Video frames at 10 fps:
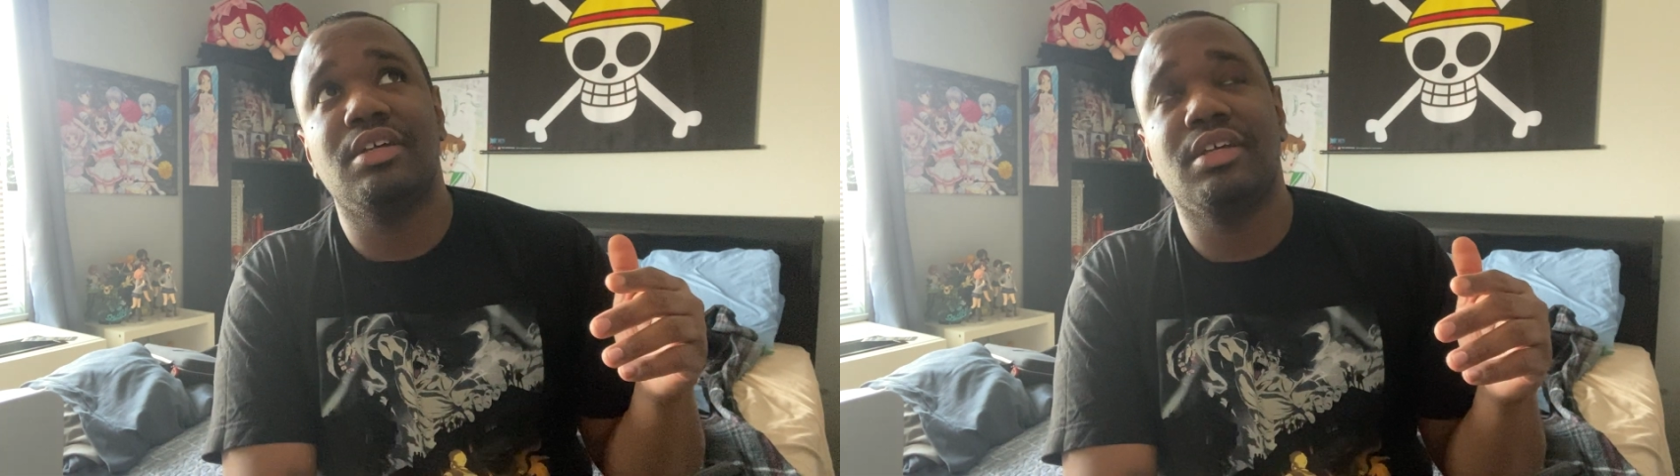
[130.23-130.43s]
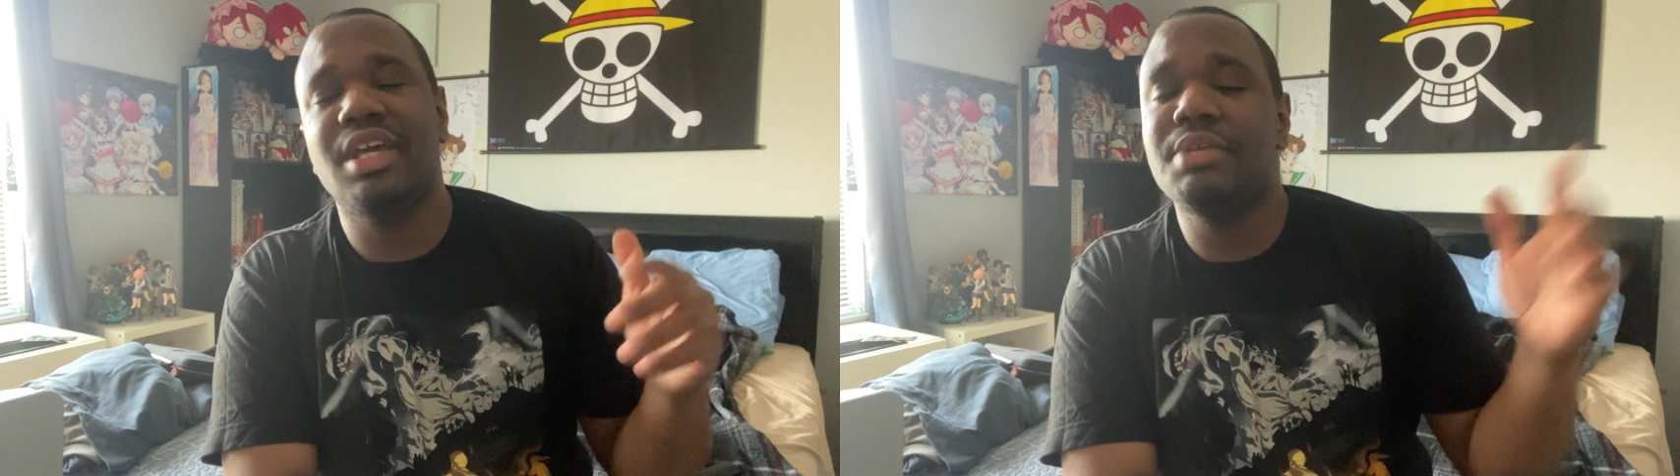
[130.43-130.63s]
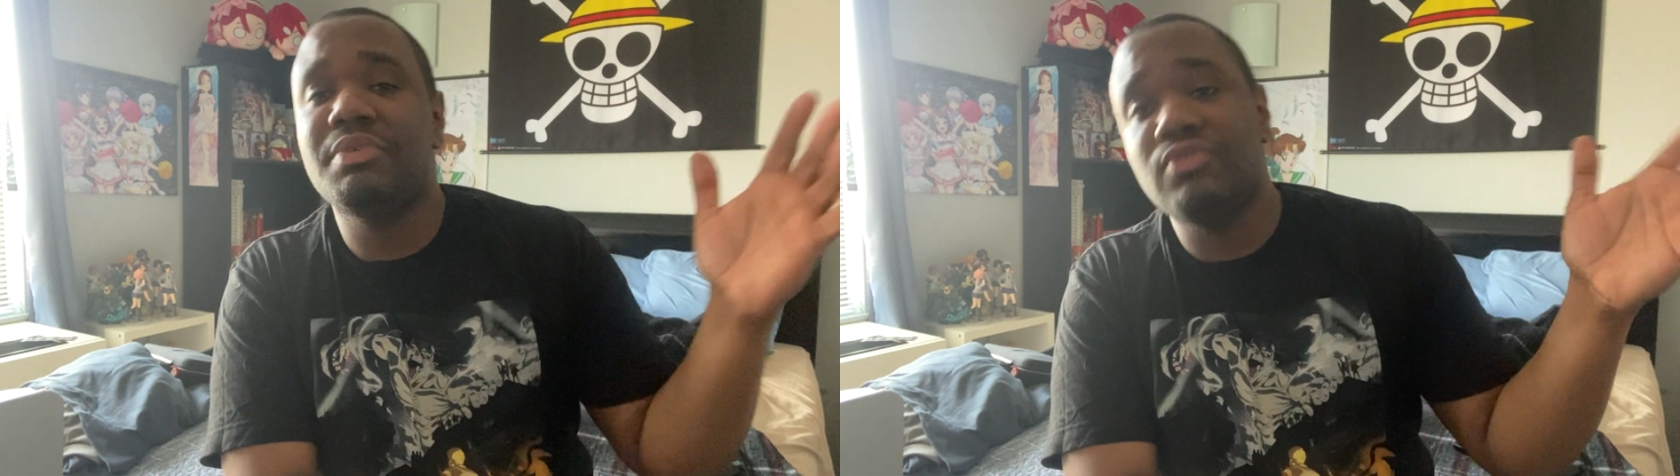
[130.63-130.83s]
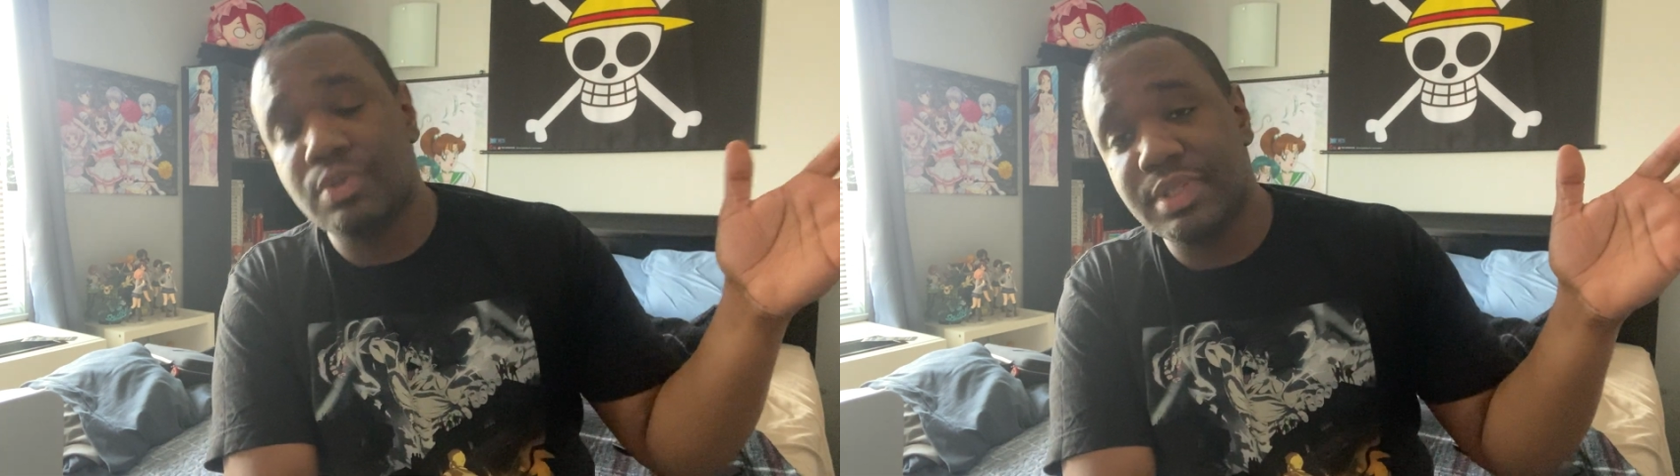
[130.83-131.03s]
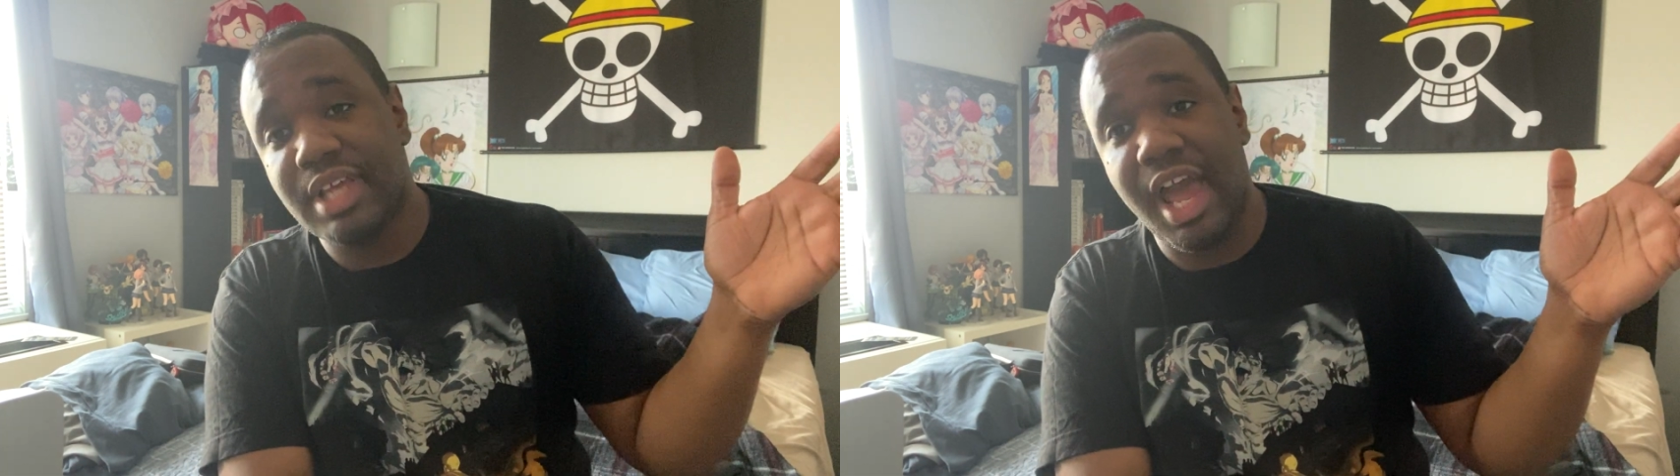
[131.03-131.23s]
Kingdom of
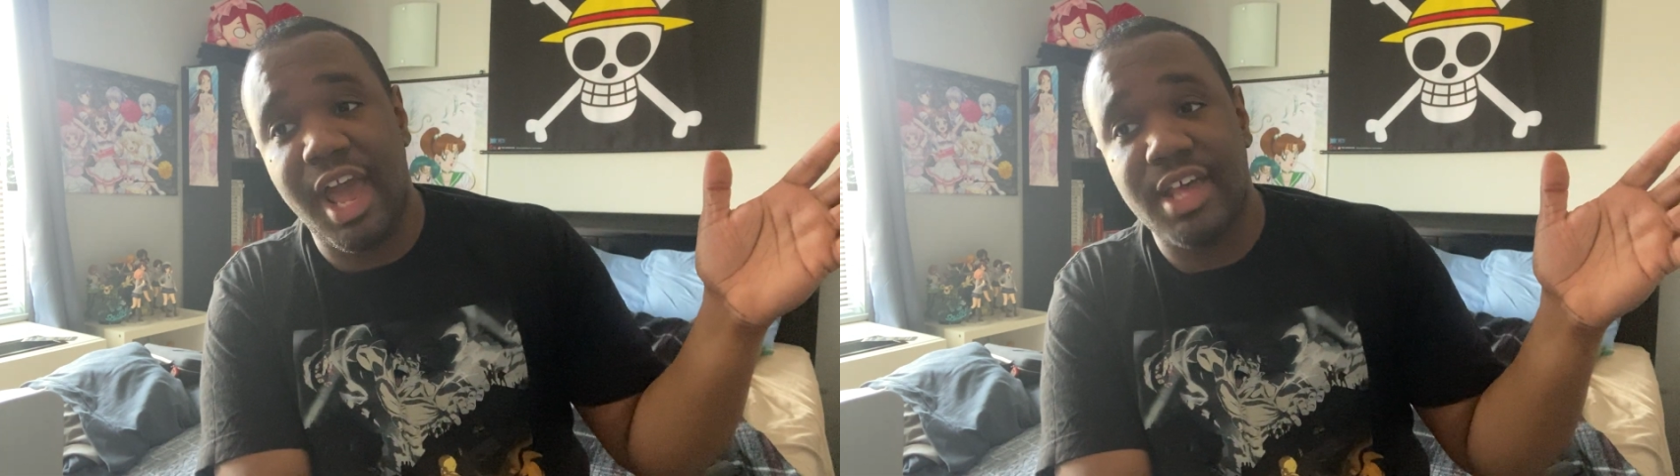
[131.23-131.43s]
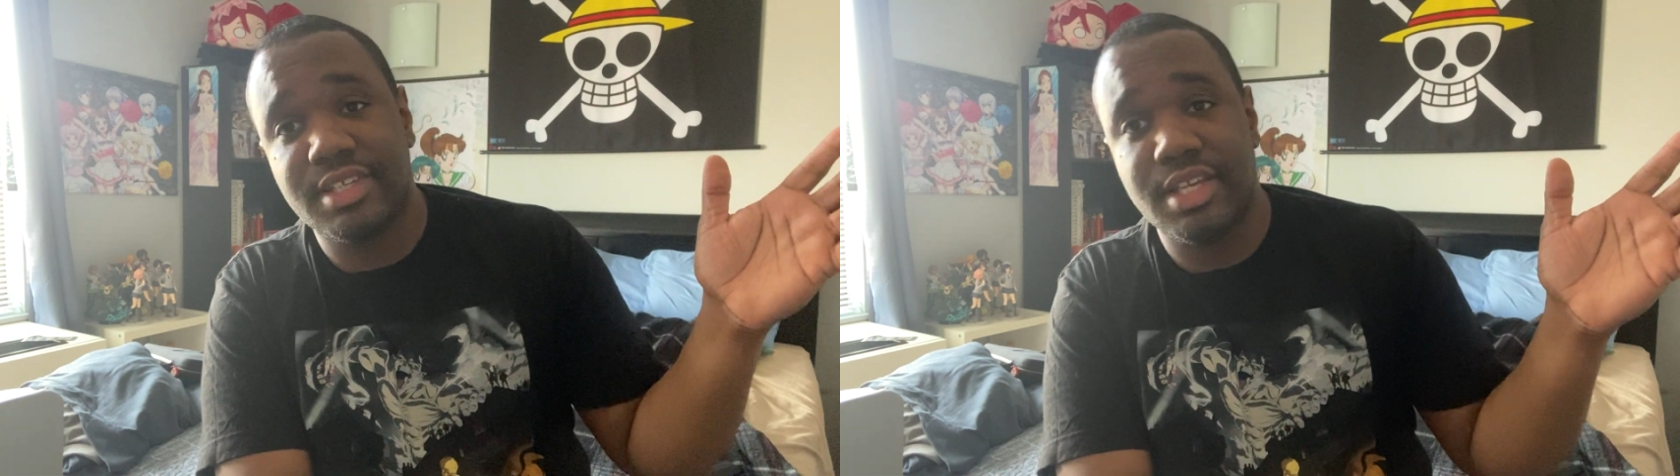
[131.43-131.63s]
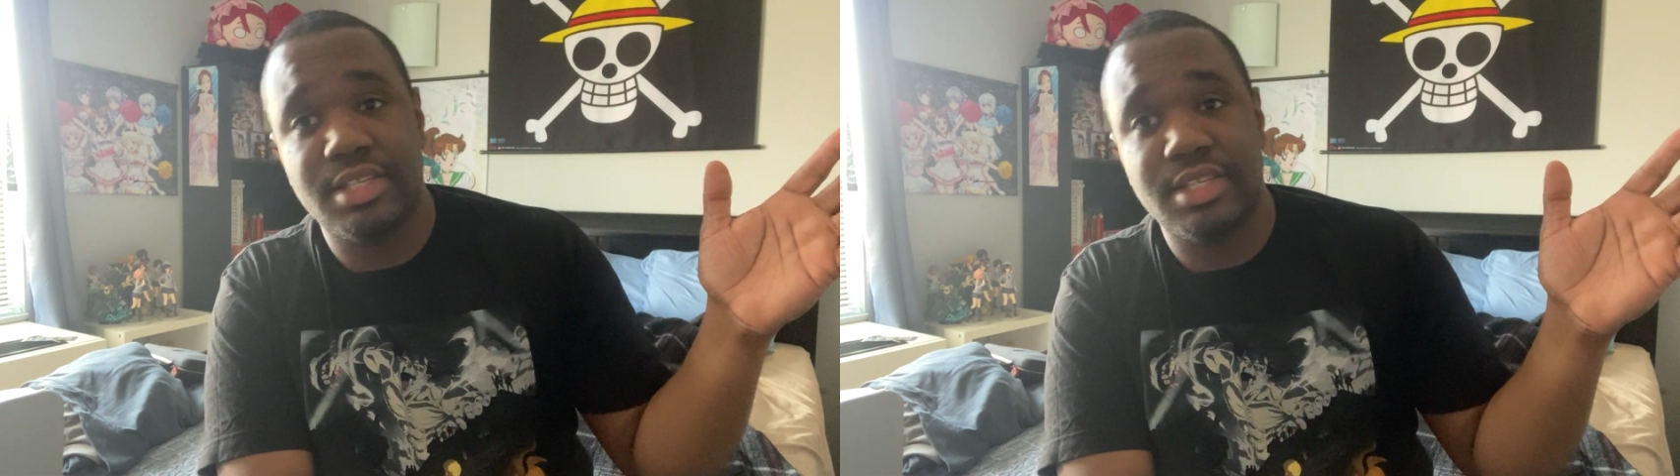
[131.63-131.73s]
Ruins has